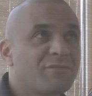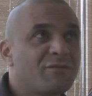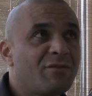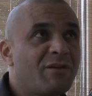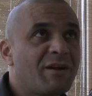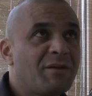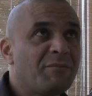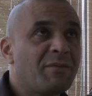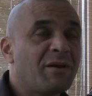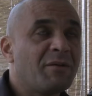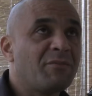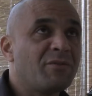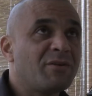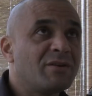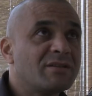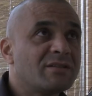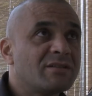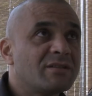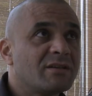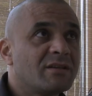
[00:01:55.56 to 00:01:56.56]
great
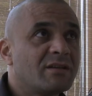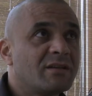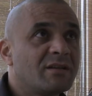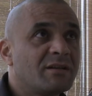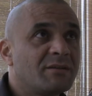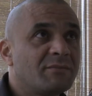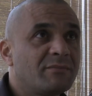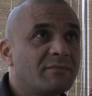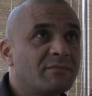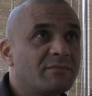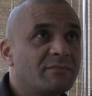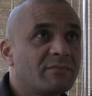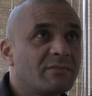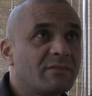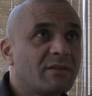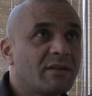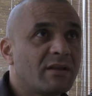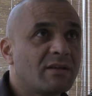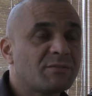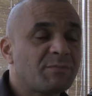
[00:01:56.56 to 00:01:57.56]
memories,
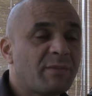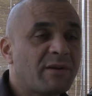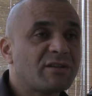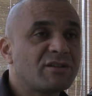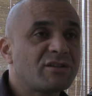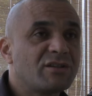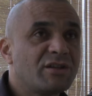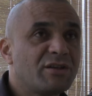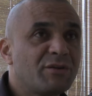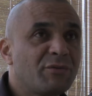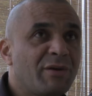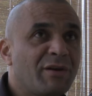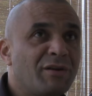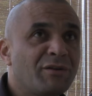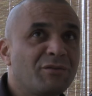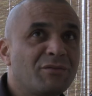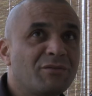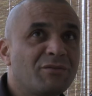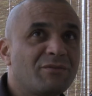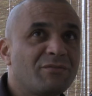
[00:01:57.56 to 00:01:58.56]
especially
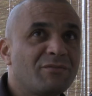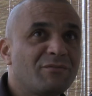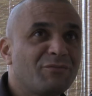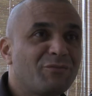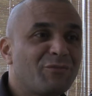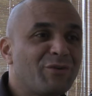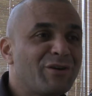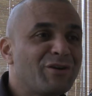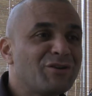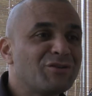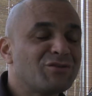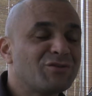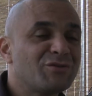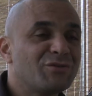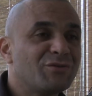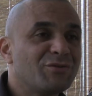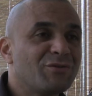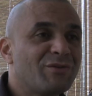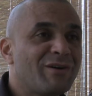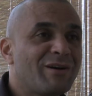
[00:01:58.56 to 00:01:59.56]
when we used
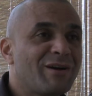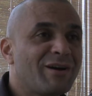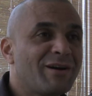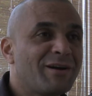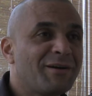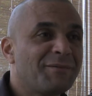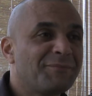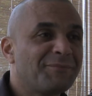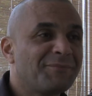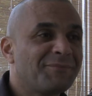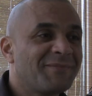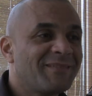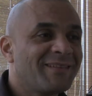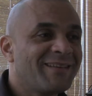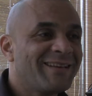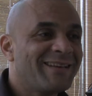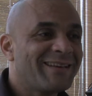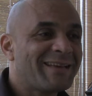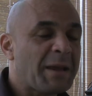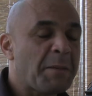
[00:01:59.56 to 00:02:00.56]
to
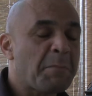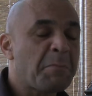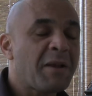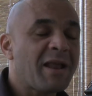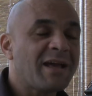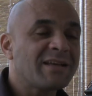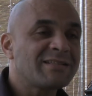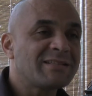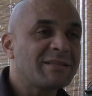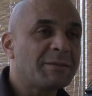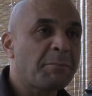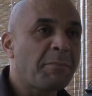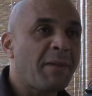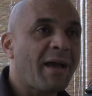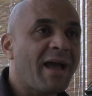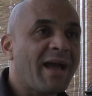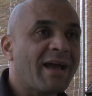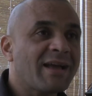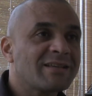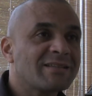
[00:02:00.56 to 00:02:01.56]
get plastic
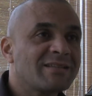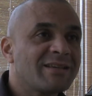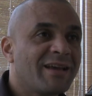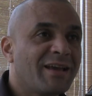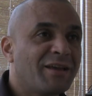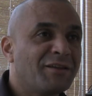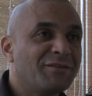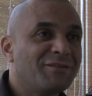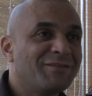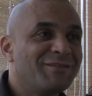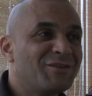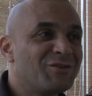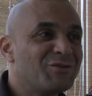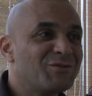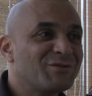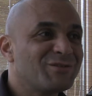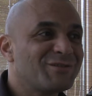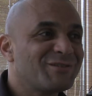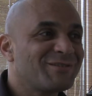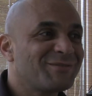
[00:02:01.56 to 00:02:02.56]
bags and
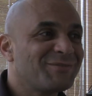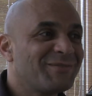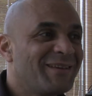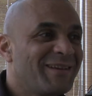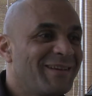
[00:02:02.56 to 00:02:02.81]
use